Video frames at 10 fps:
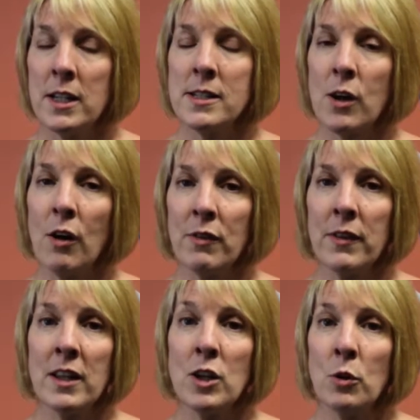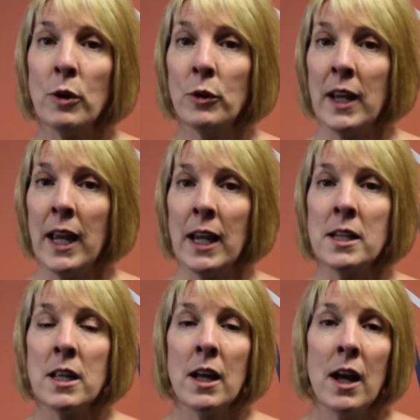it's often that you will
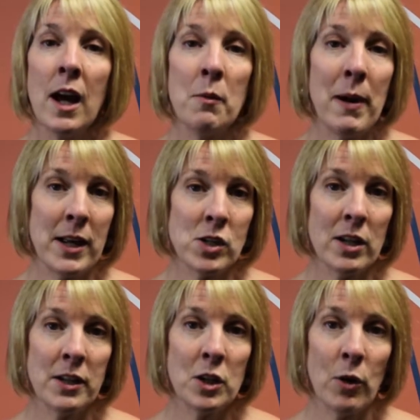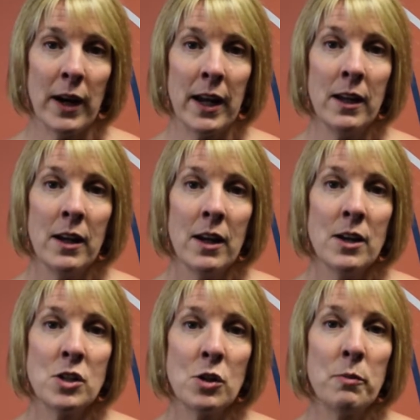need a bachelor degree
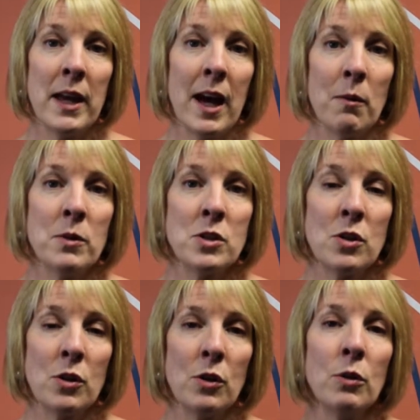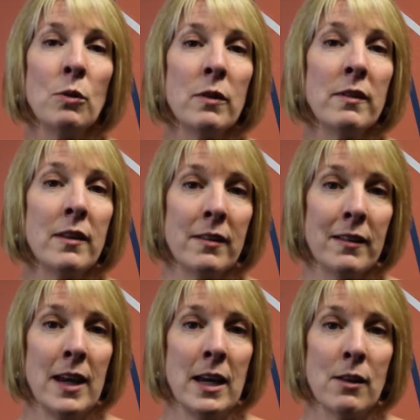to be able to
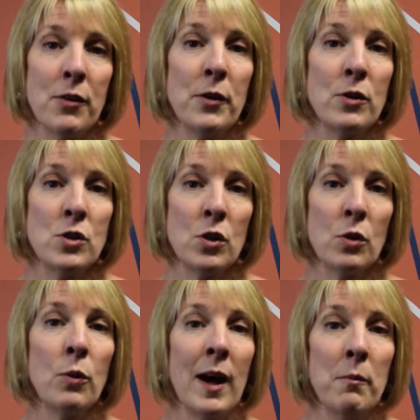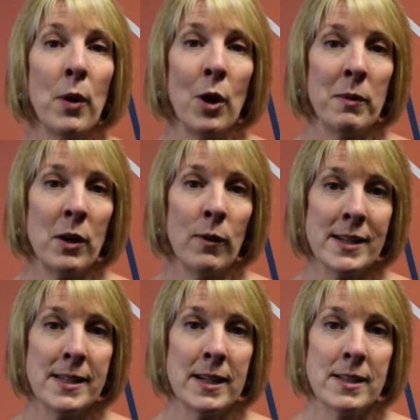succeed through to permanent
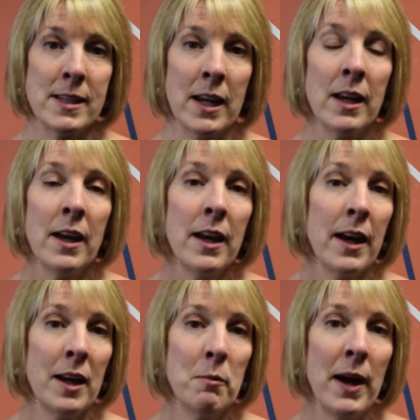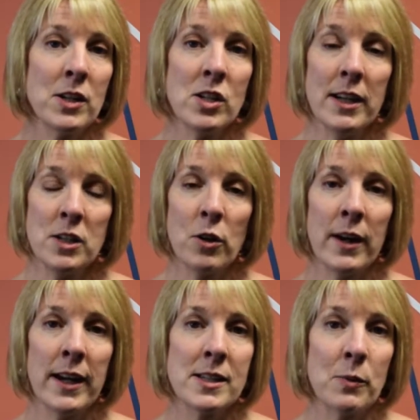residency. And a bachelor
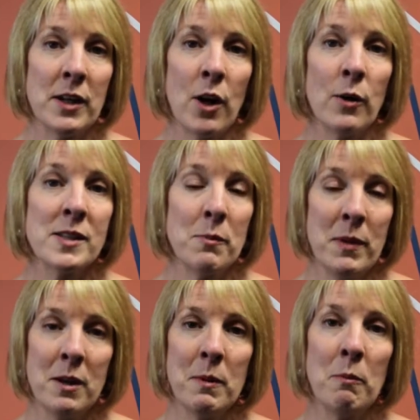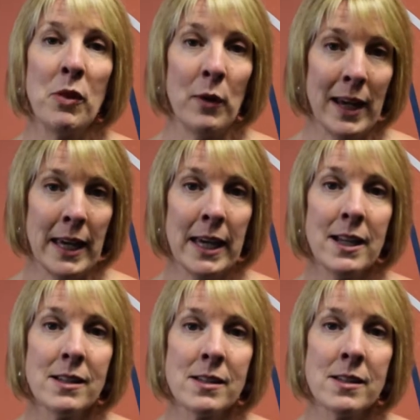degree, as we know, is a minimum 3
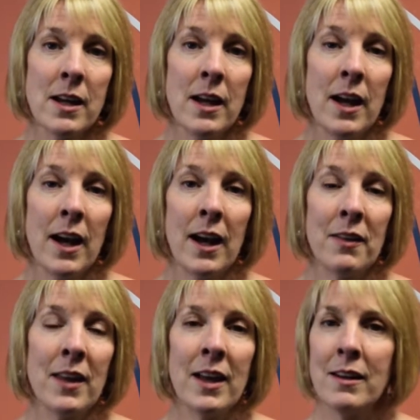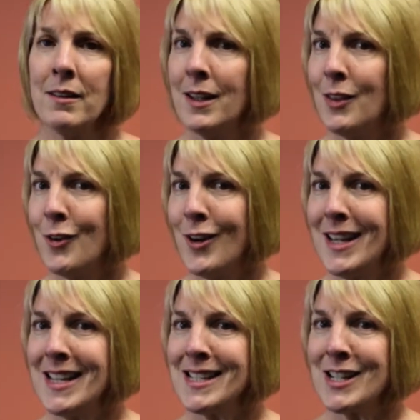years. And then in 3
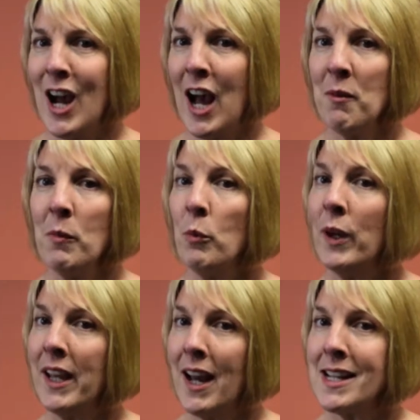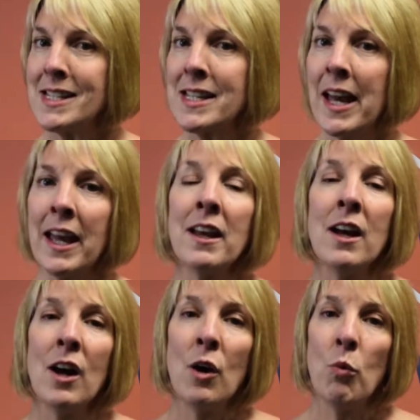years' time, we can't say
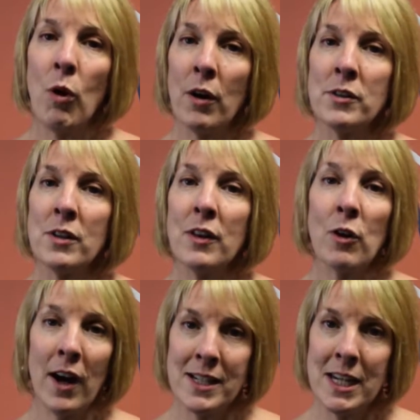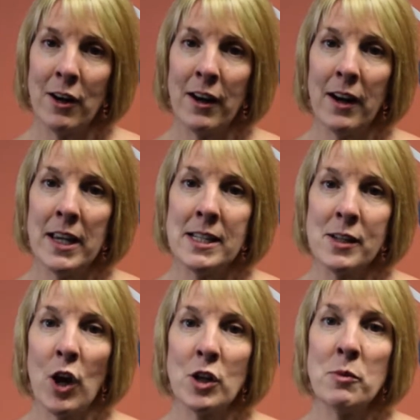what the criteria is
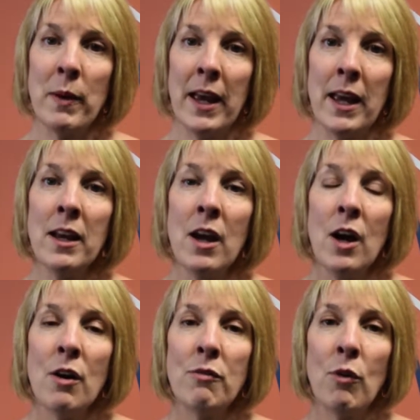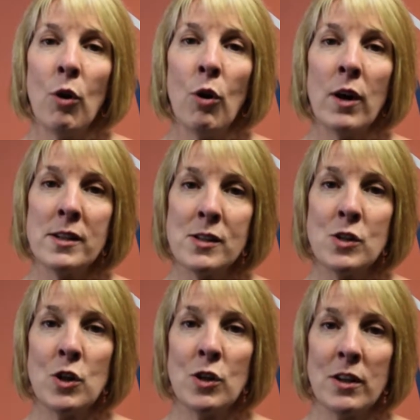going to be for a
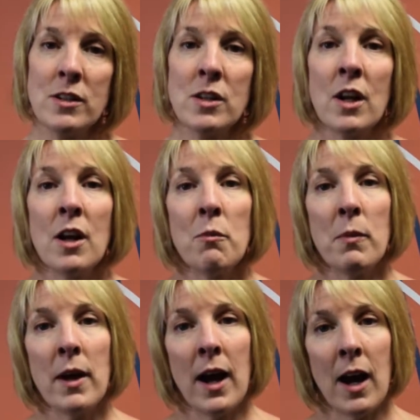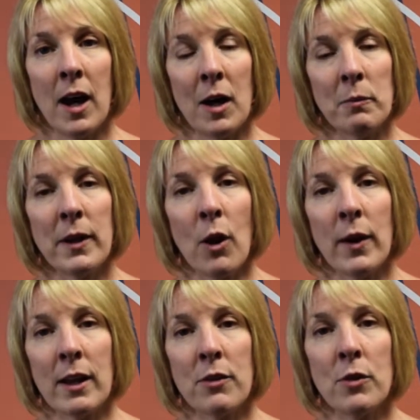student
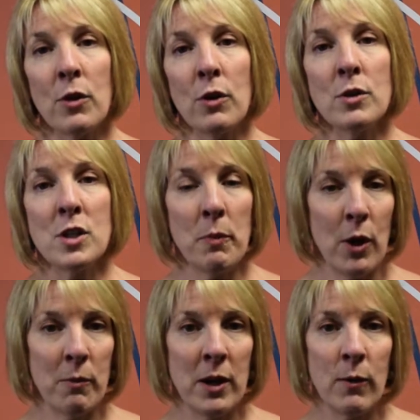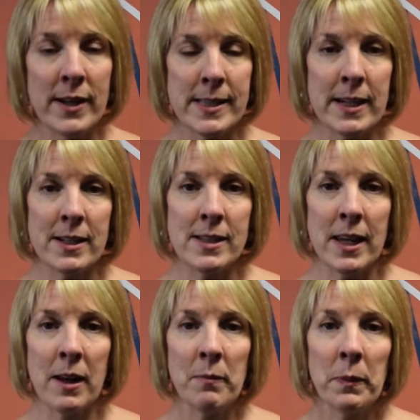going through to permanent
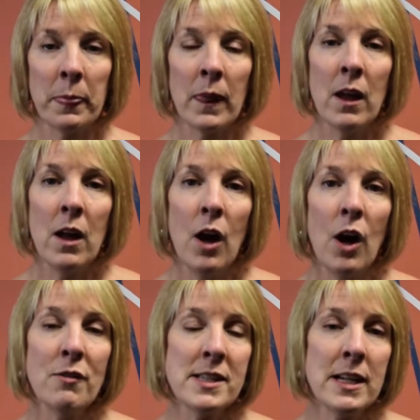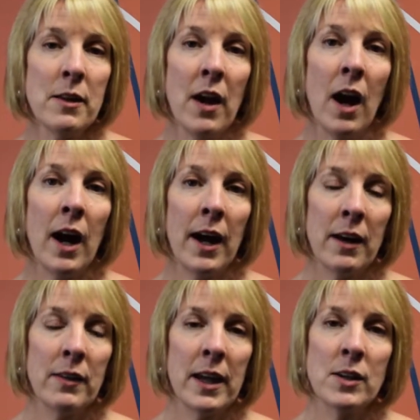residency. Obviously, the higher
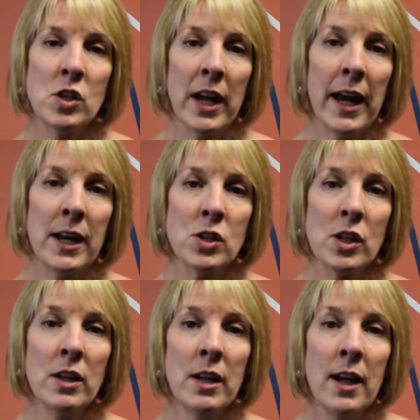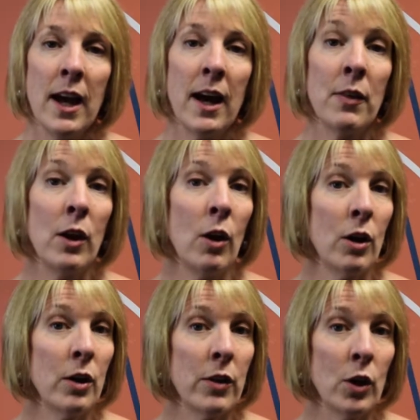the education and the
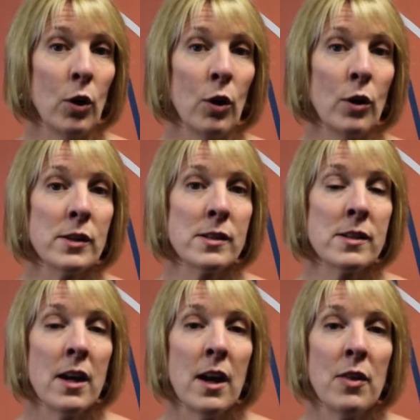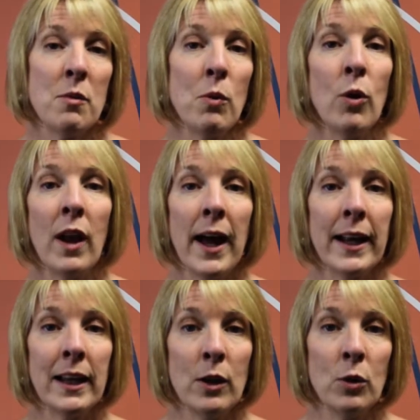longer the course, the more
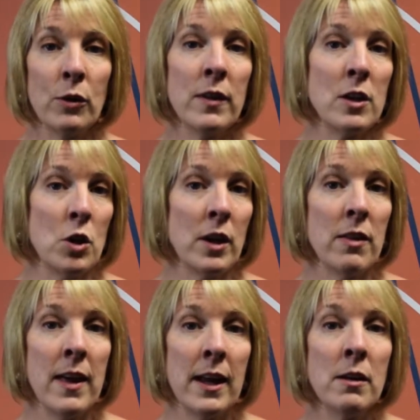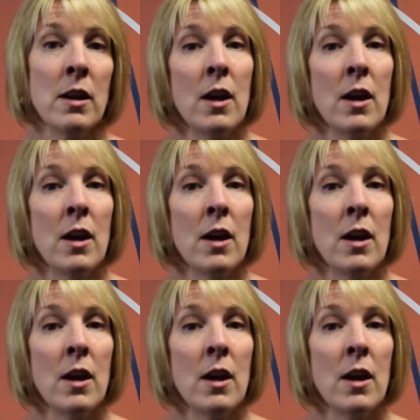likelihood that you can then